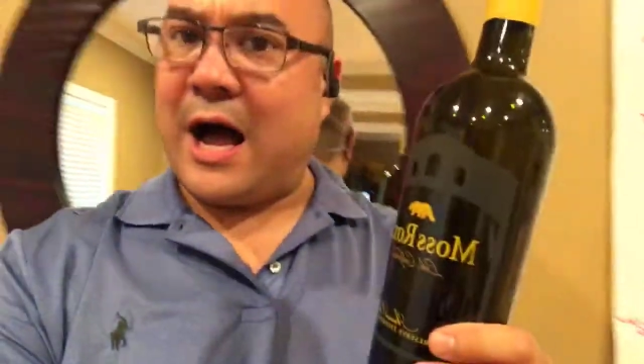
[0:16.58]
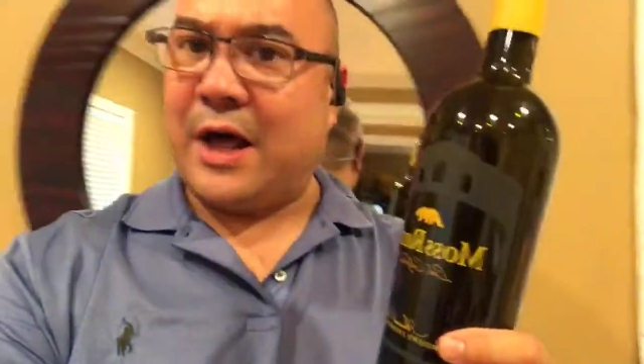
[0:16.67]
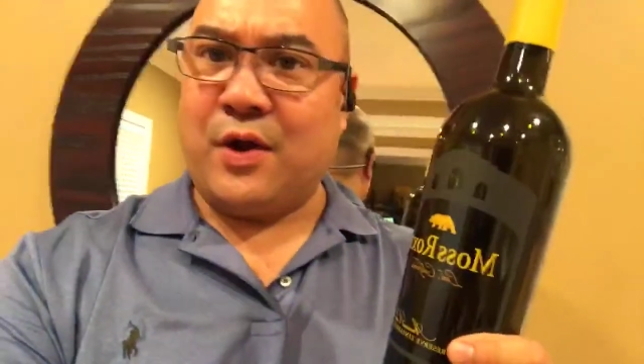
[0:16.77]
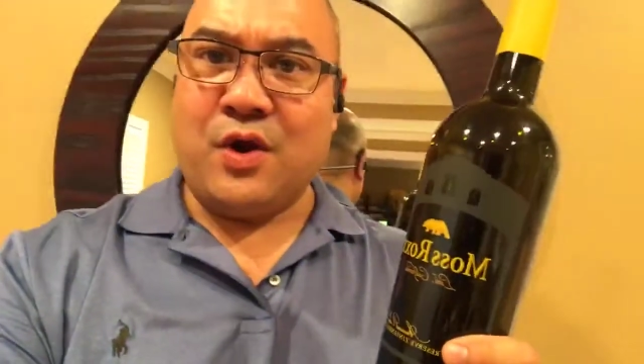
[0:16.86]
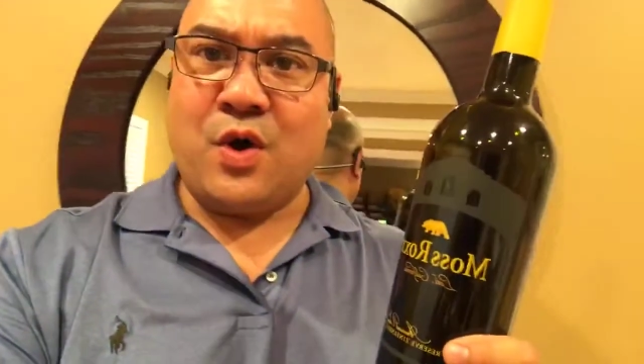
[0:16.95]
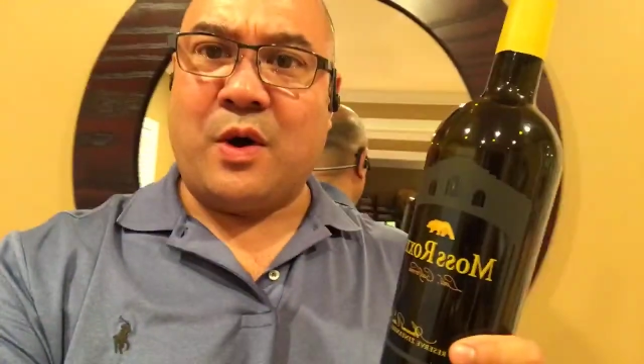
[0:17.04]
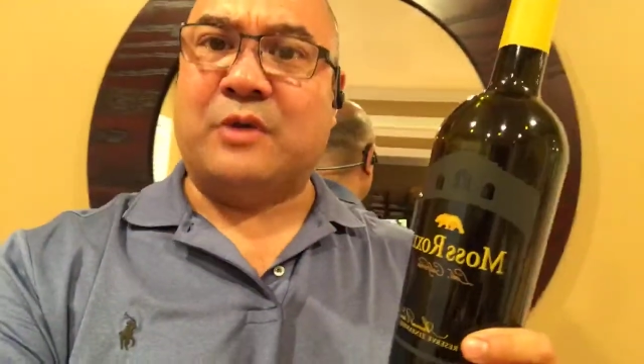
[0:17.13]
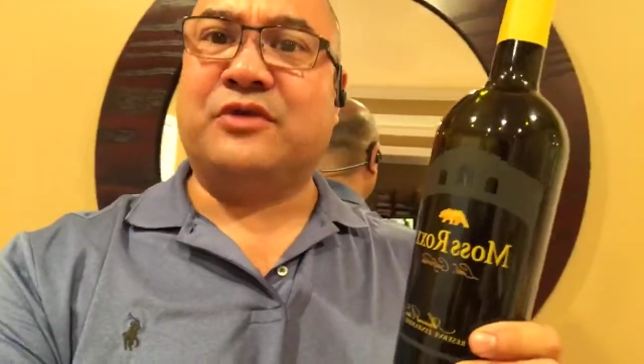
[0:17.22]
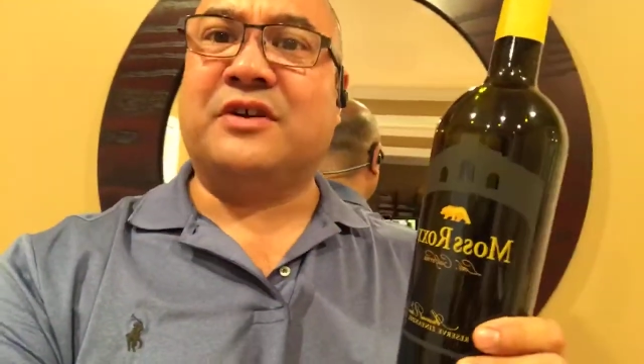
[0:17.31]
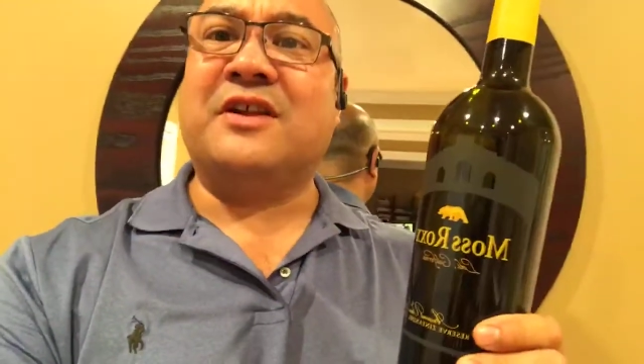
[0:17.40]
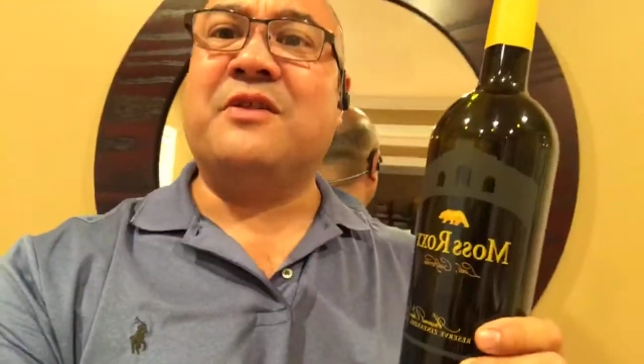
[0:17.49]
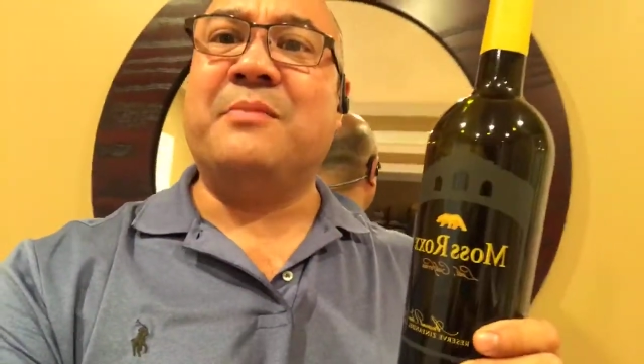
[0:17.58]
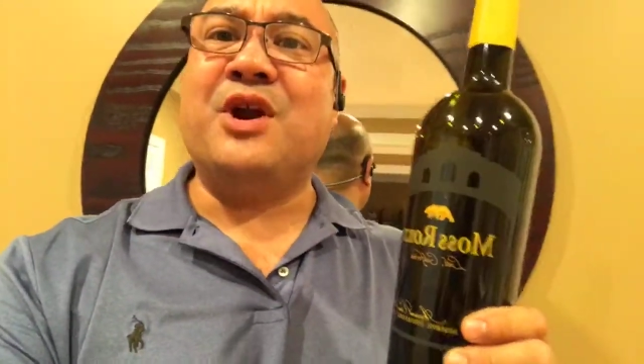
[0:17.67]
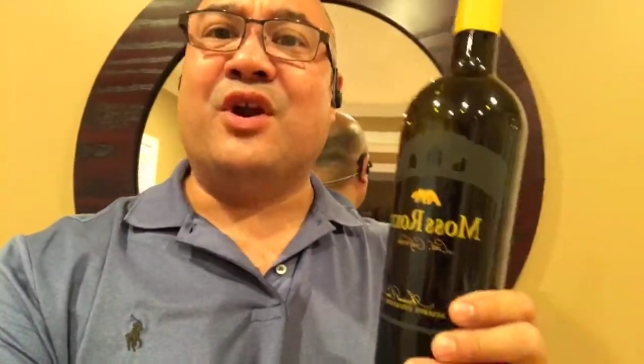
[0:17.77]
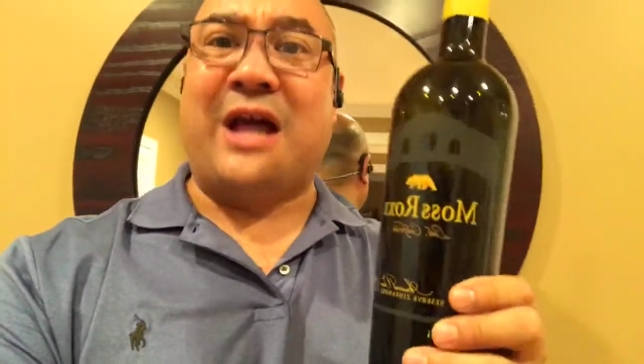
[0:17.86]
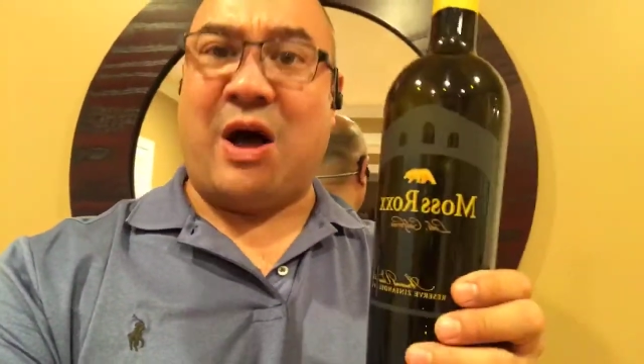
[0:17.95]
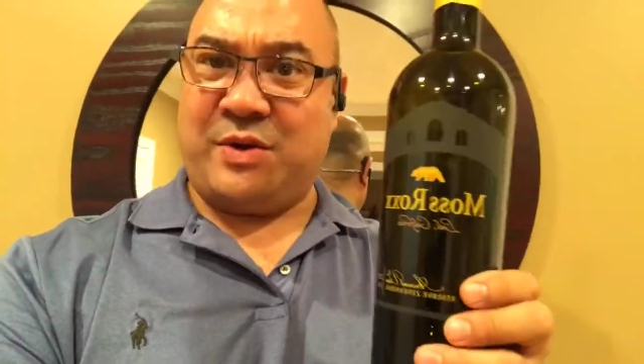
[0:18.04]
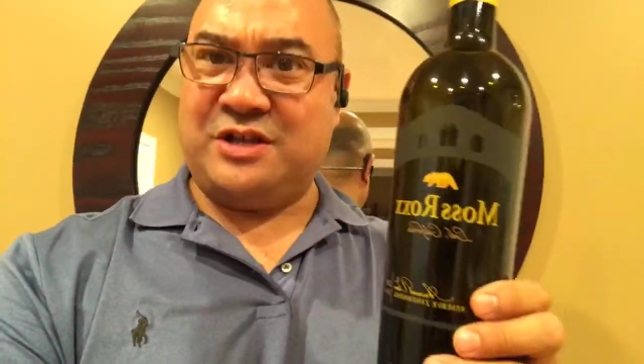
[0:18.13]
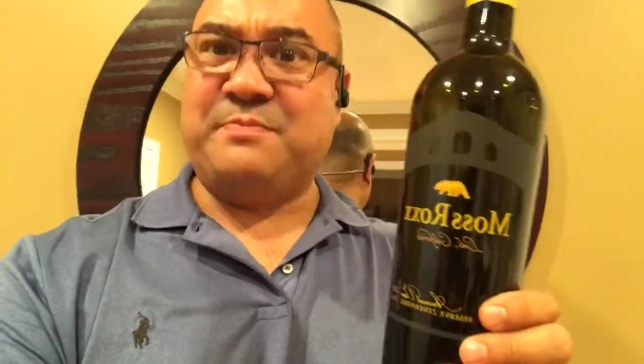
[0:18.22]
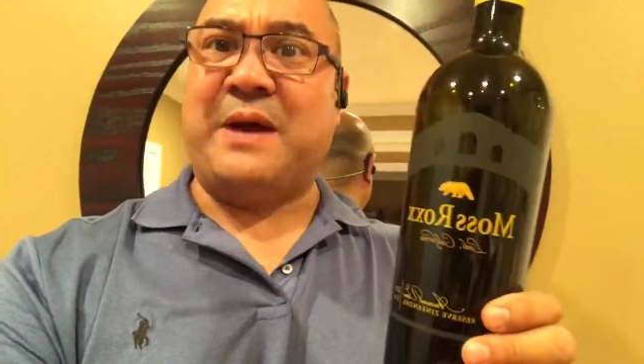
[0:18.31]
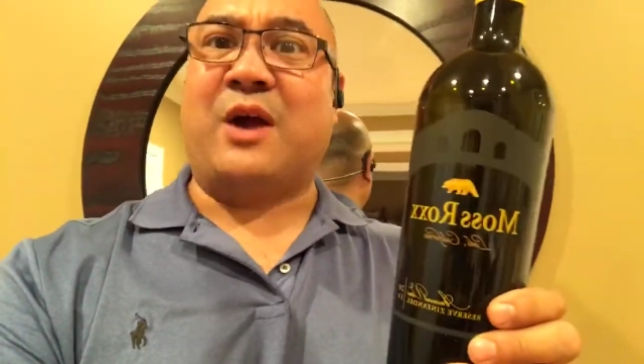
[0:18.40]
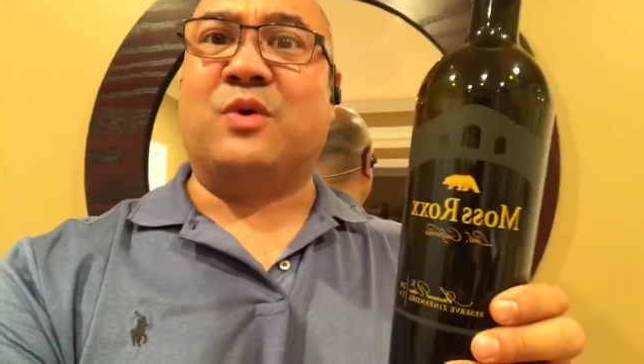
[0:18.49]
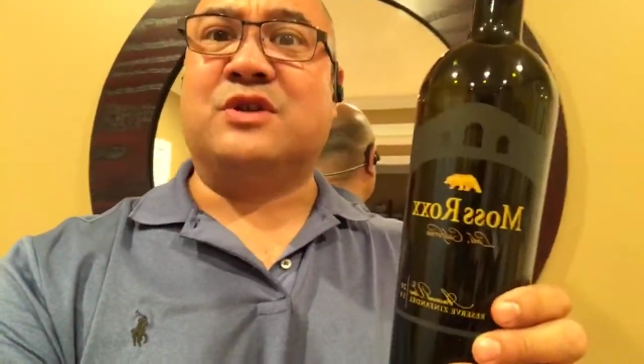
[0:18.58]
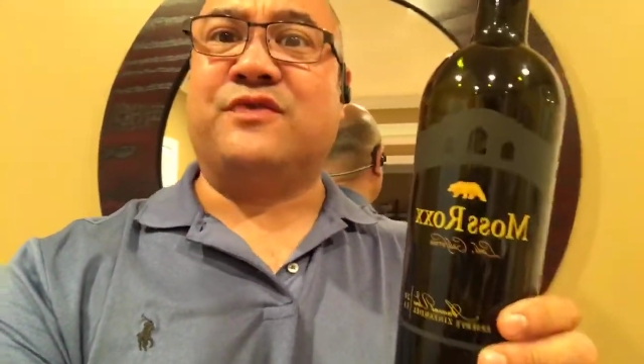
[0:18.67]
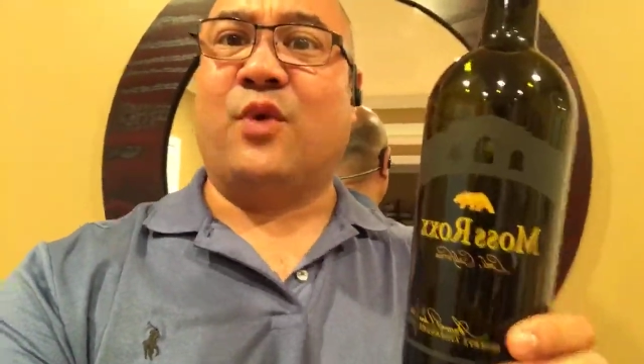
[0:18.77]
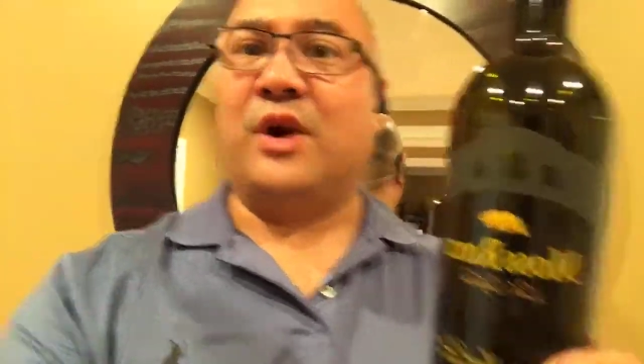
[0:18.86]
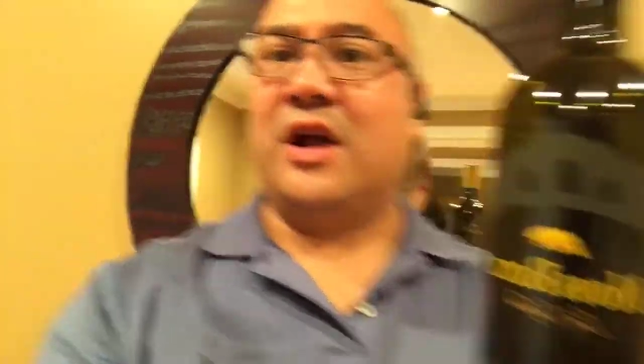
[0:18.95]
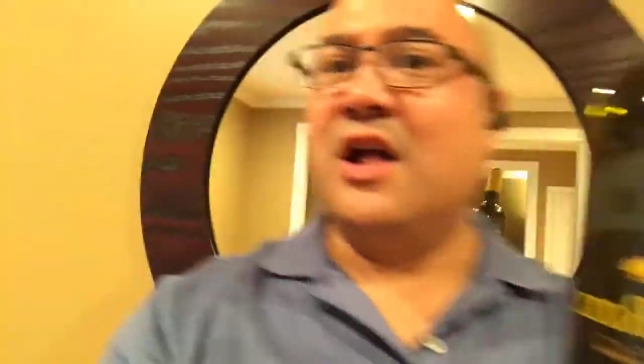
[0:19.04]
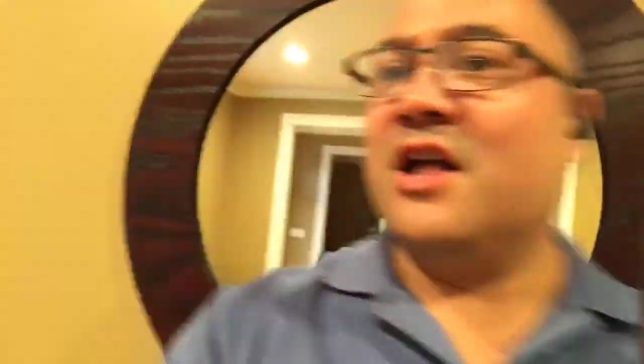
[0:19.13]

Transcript: I don't know. I was looking in the mirror. Now it is backwards for you.